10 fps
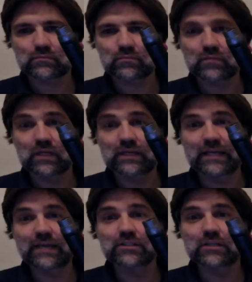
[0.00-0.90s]
Get
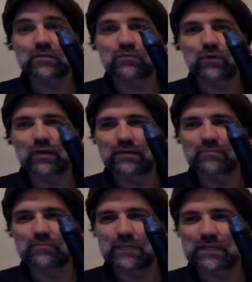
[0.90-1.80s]
yourself one,
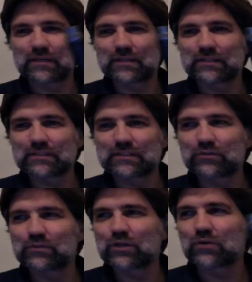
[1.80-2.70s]
because you
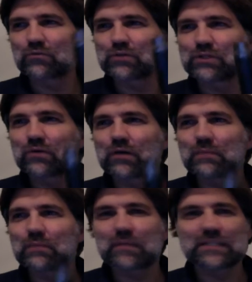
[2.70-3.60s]
don't really want to
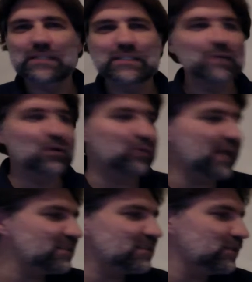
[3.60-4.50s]
be messing around with
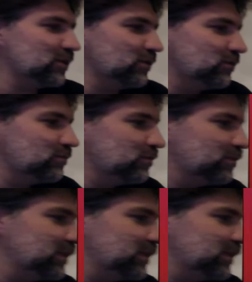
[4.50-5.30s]
acetone for finishing